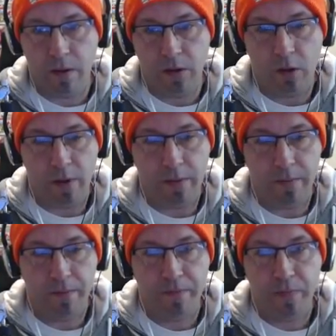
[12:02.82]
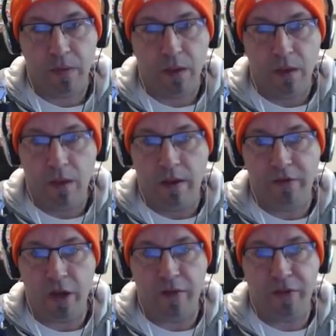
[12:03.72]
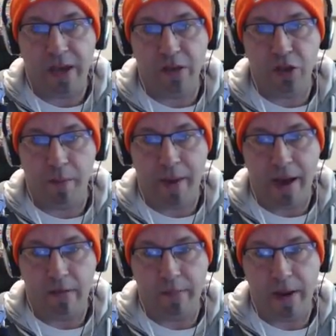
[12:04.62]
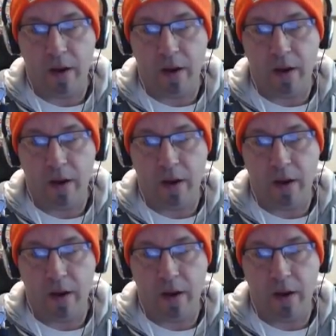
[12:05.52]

Got no, one. no, no, no! I've gained the jump power up now.